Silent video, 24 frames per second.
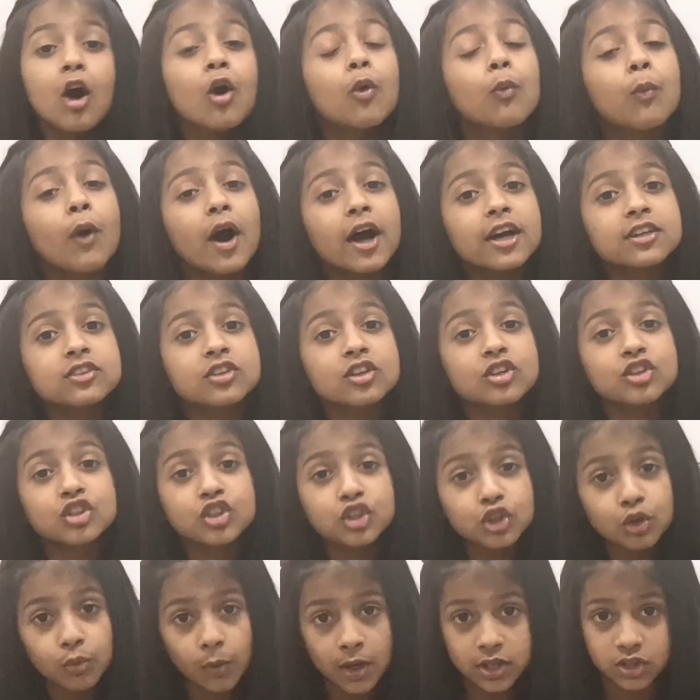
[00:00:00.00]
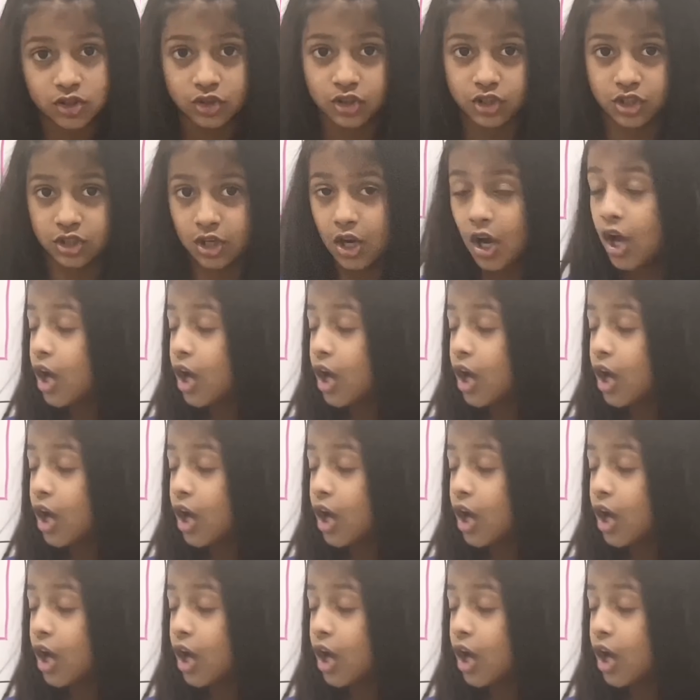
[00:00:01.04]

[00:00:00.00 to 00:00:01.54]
Why is there 2 as our